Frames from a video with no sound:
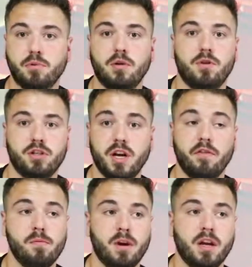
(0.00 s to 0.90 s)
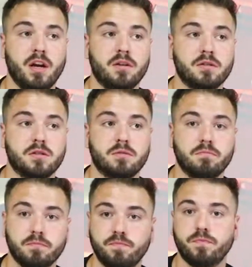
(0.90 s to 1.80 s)
pretty much everybody else,
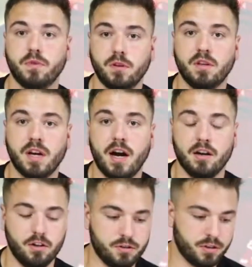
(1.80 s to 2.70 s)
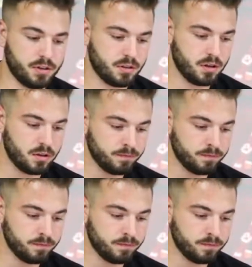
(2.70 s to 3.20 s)
kind of useless.